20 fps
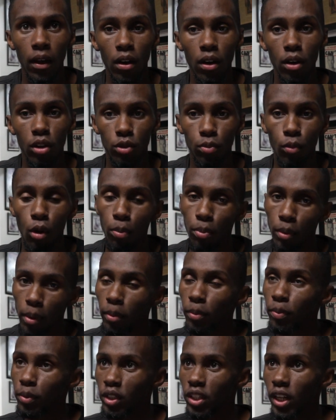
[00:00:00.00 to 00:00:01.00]
It's more about
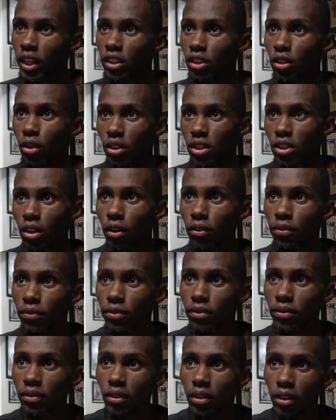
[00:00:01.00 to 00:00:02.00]
protecting yourself,
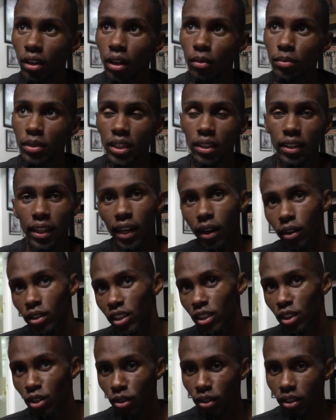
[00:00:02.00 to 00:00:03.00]
you know what I'm
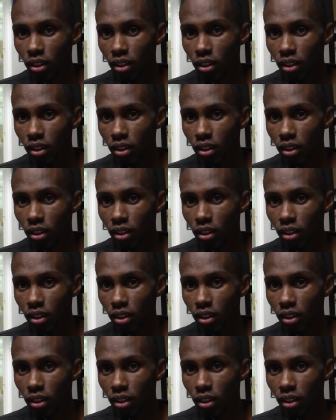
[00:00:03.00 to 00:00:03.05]
saying?